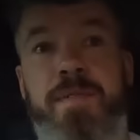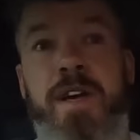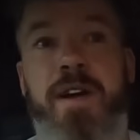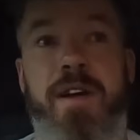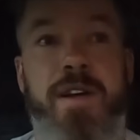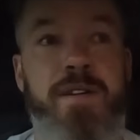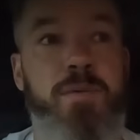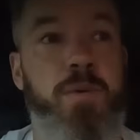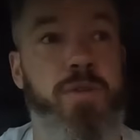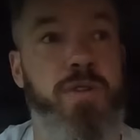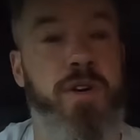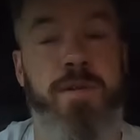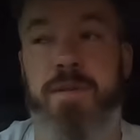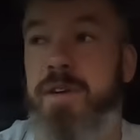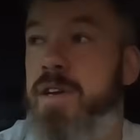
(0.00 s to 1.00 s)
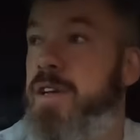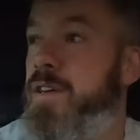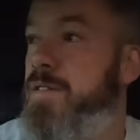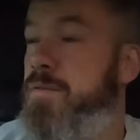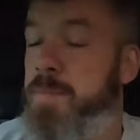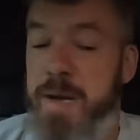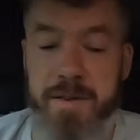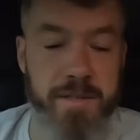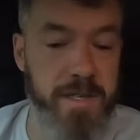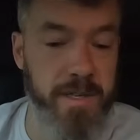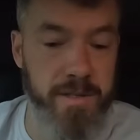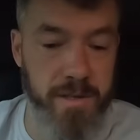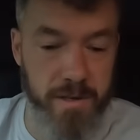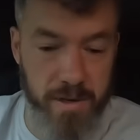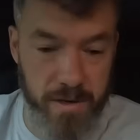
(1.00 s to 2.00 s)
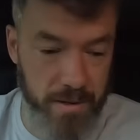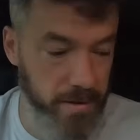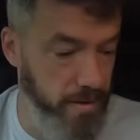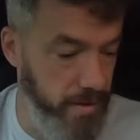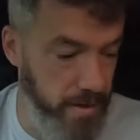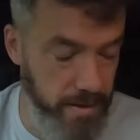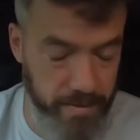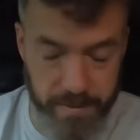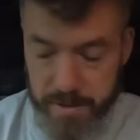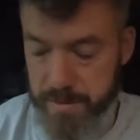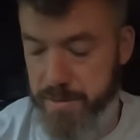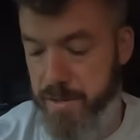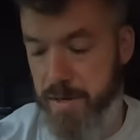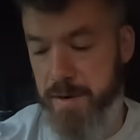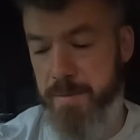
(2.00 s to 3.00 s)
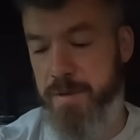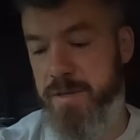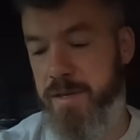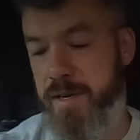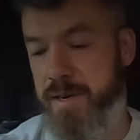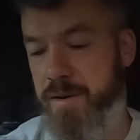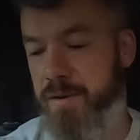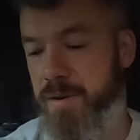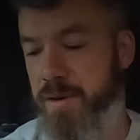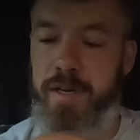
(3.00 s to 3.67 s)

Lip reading: And what time did I leave? About 6 o'clock? I don't even know what the time is now.